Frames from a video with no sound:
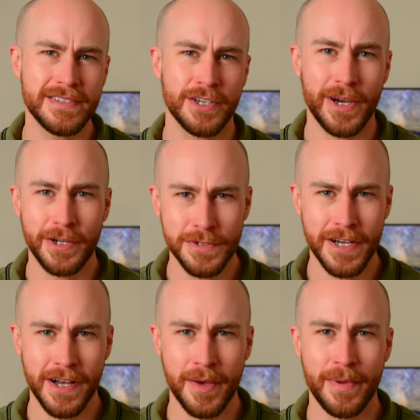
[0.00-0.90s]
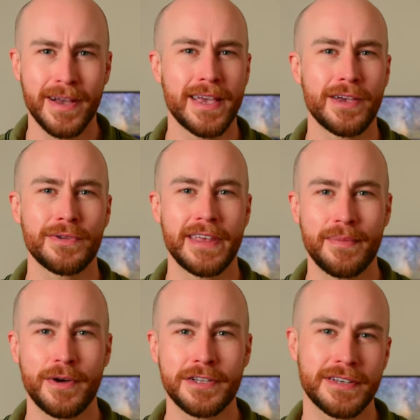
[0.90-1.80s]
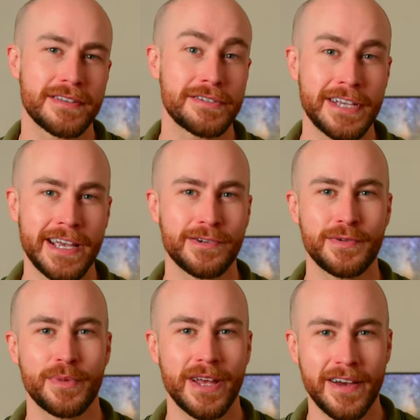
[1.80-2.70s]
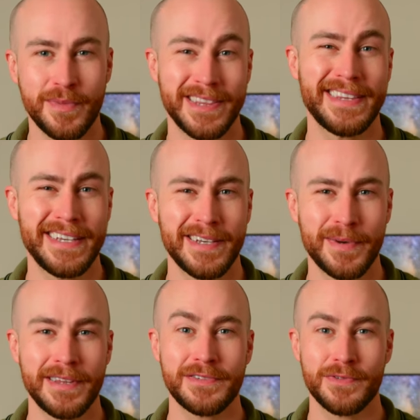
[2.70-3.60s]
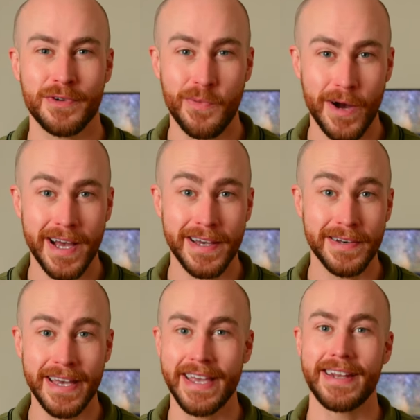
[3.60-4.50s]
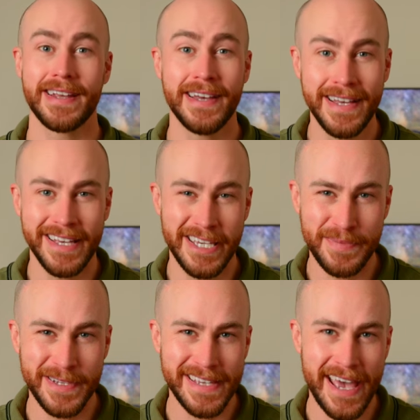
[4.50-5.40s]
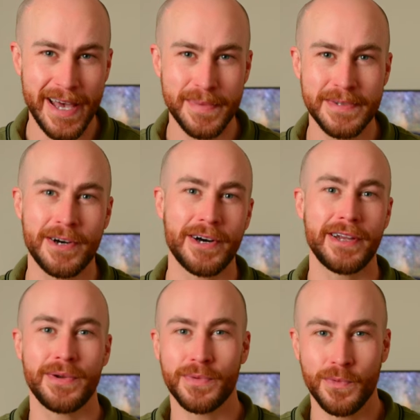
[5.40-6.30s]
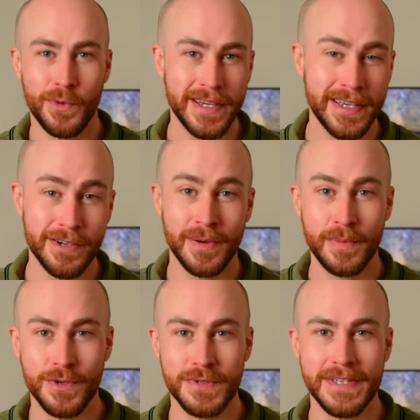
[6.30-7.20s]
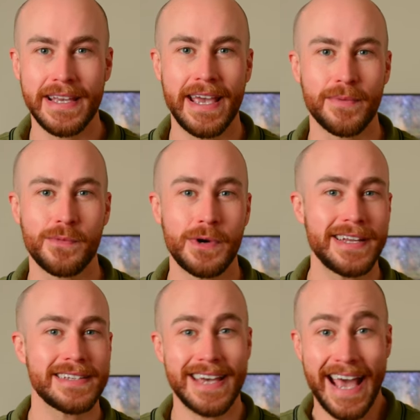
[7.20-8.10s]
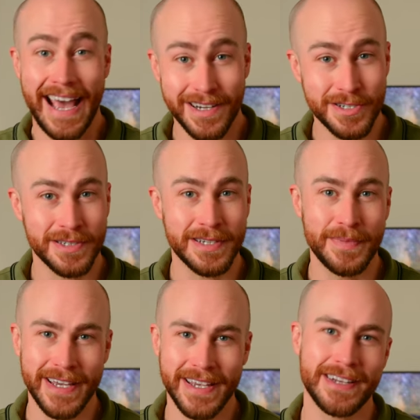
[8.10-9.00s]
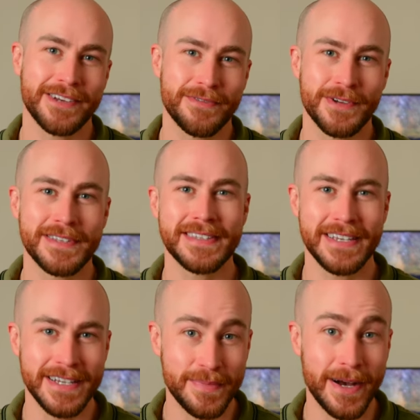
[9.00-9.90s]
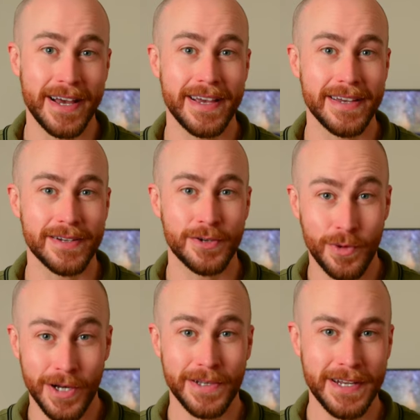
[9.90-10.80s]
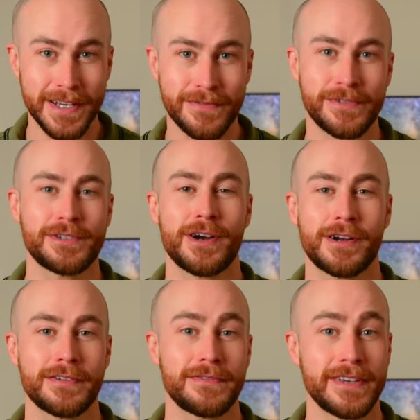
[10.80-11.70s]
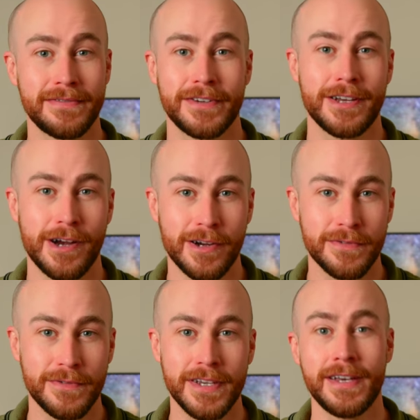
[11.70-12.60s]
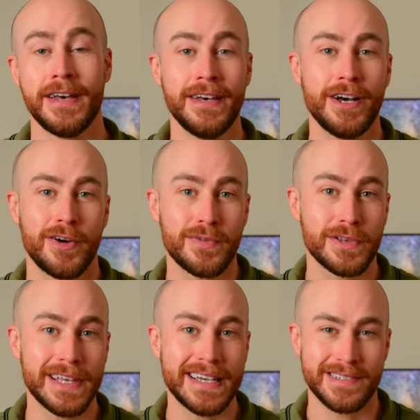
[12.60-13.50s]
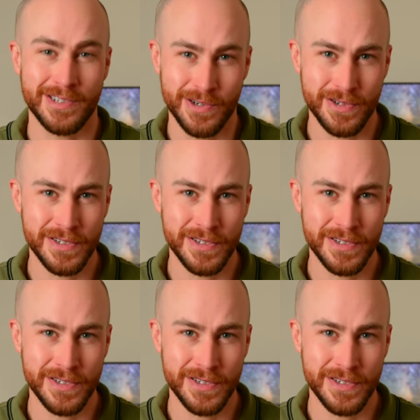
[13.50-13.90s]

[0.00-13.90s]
So I don't talk about gear that much on this channel, but I've been thinking about this for a while and keeping tabs on what gear I'm using and what is actually making a difference in my quality of photography and videography over the last year or